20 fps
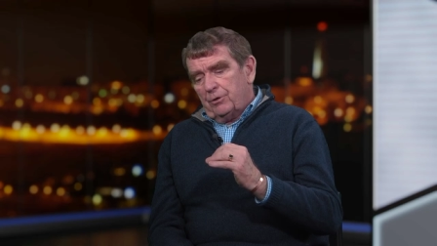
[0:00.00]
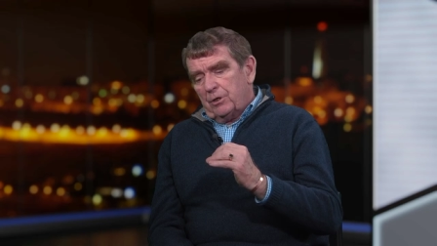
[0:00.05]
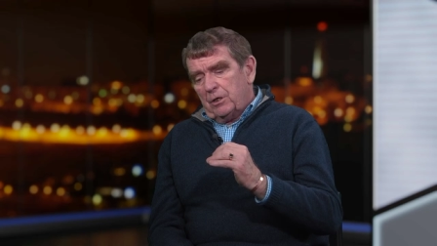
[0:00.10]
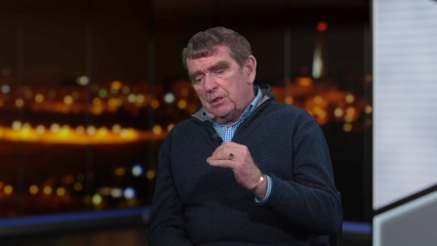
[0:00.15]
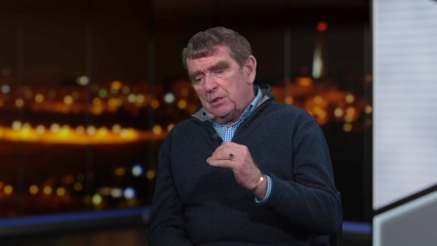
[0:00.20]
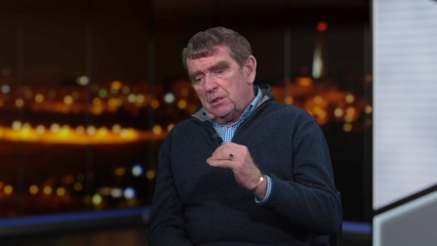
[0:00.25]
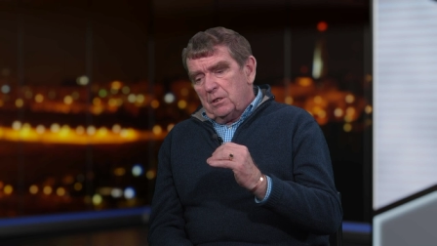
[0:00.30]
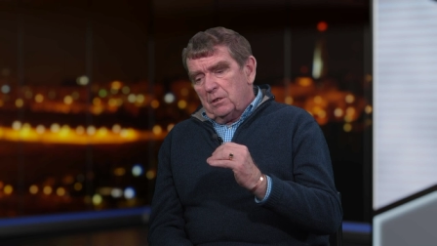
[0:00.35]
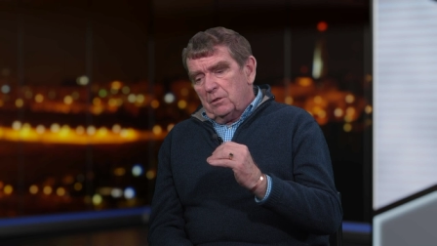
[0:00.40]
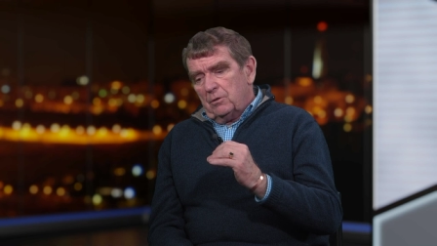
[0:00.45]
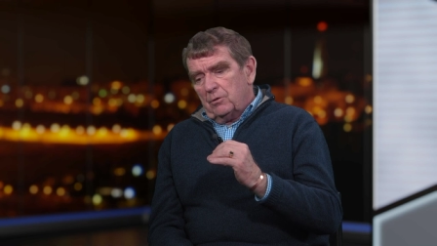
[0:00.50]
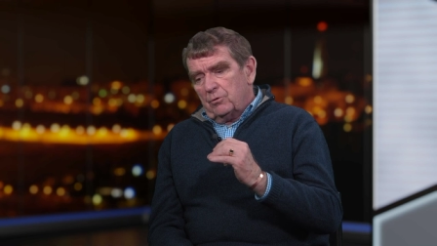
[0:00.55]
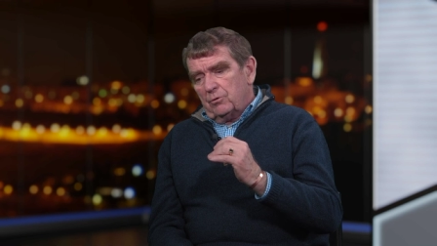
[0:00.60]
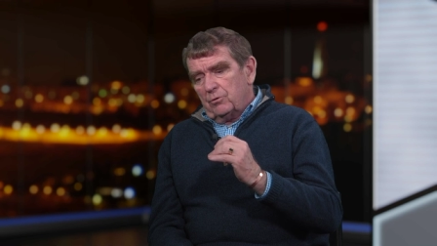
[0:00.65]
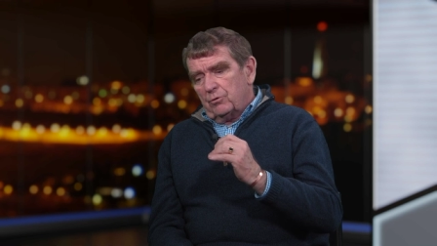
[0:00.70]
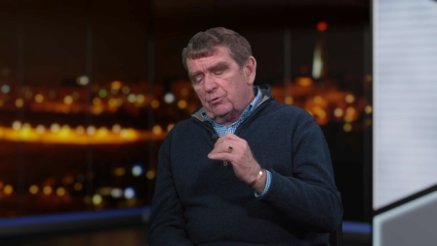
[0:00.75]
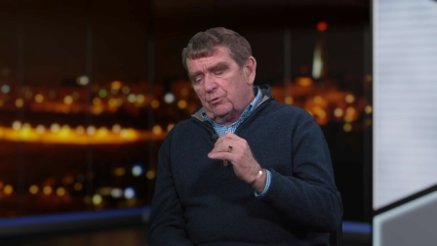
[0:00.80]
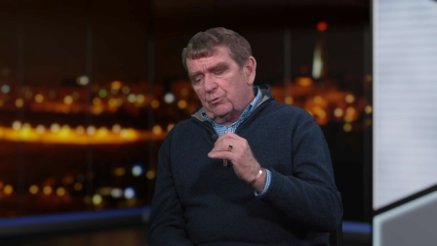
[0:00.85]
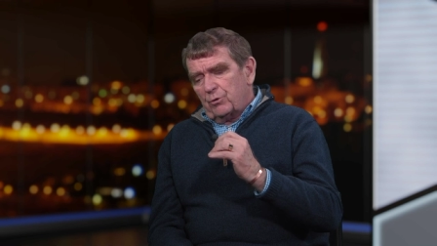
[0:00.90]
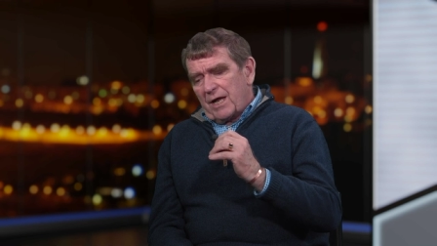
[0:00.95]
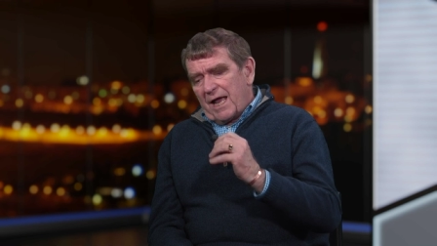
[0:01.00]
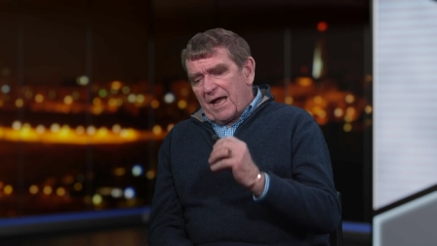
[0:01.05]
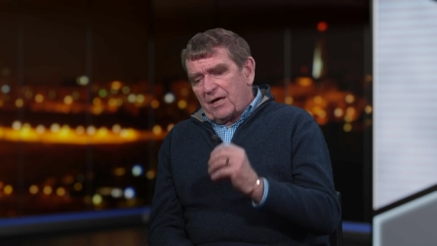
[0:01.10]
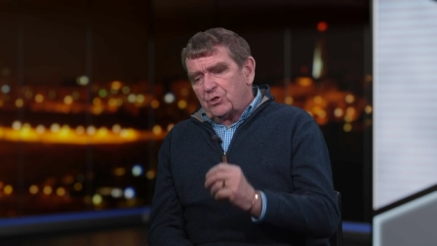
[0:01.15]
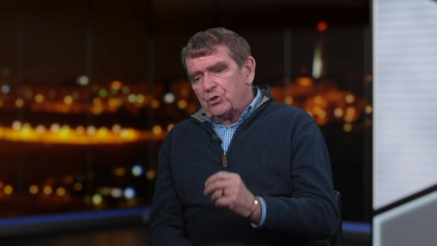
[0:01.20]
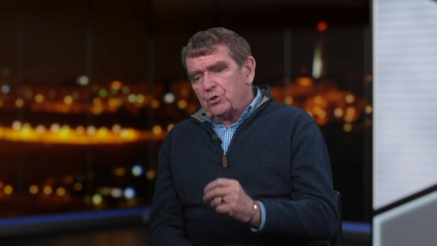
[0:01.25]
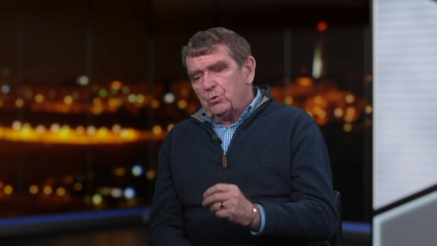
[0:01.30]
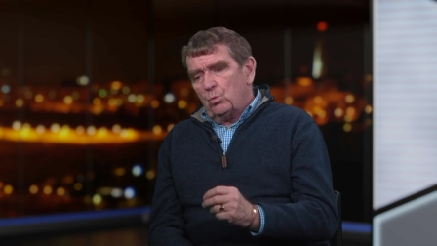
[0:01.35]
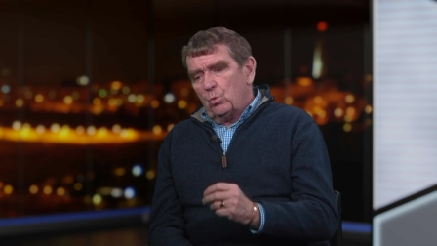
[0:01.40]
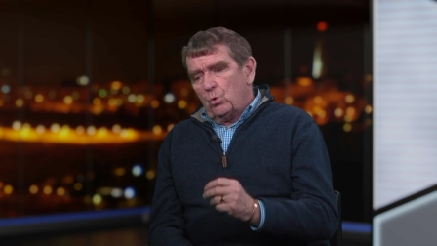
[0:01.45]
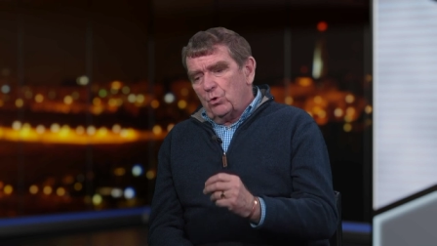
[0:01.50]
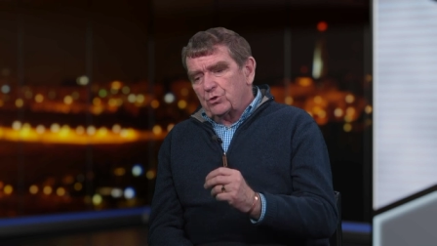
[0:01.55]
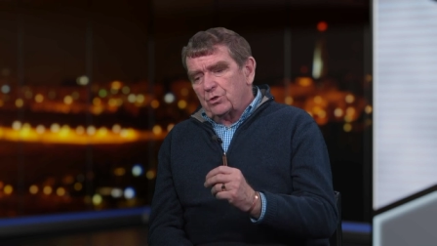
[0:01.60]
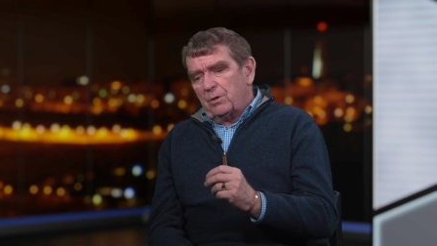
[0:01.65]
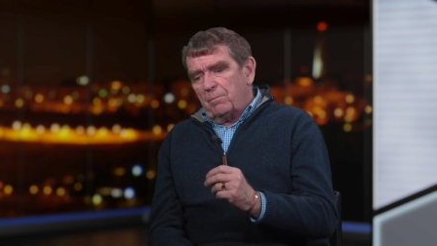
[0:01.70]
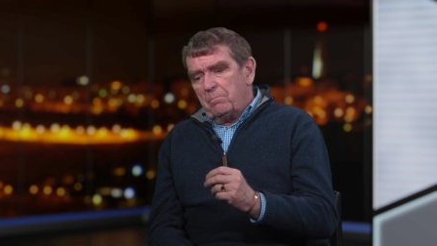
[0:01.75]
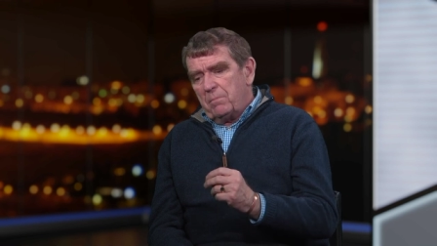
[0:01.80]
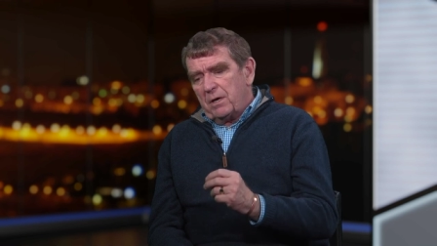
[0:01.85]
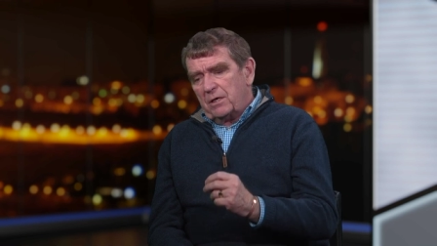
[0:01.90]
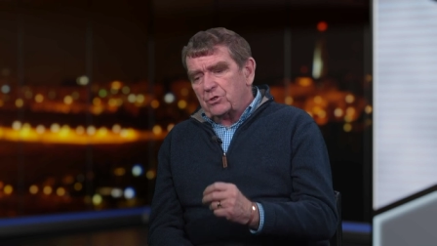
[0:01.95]
the, the reaction was
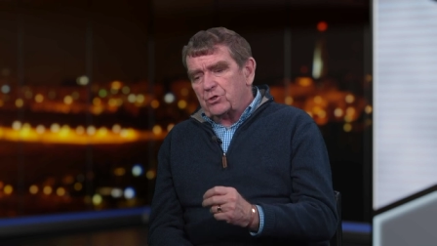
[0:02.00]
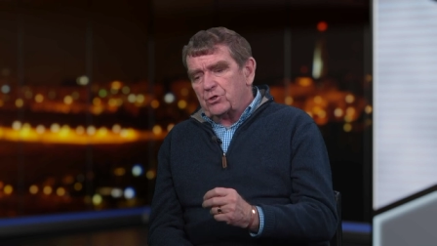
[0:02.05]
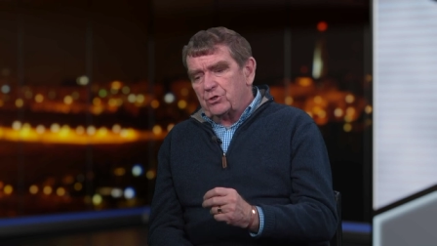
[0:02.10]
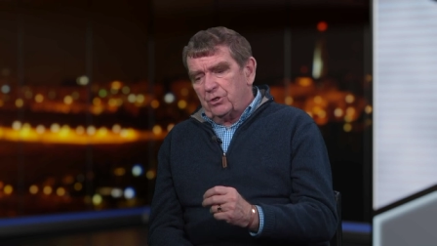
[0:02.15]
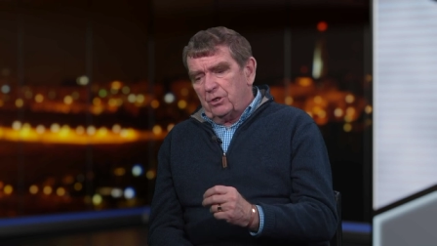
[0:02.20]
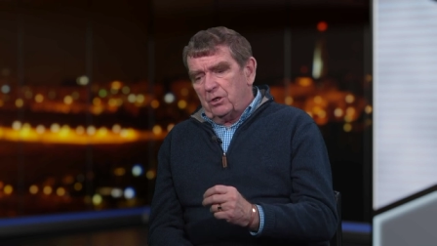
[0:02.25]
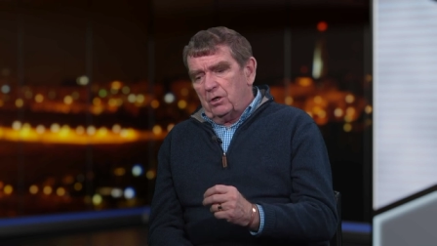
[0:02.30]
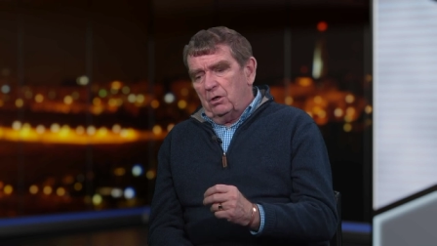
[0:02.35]
a mixture